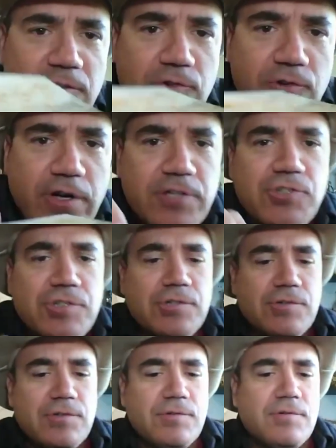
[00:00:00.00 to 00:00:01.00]
crushed
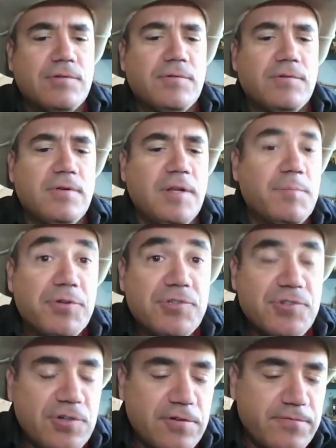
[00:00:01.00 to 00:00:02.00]
and
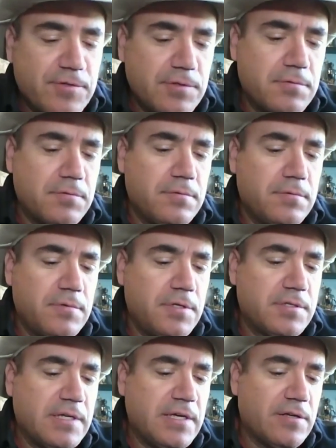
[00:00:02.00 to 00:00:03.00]
preserved. And
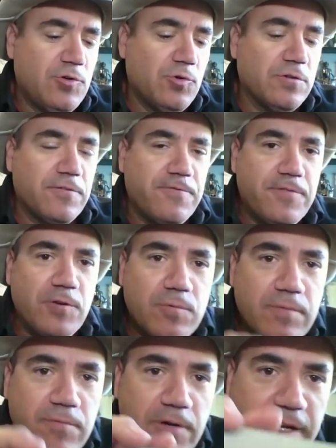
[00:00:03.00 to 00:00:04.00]
it's kind of cool. If you were to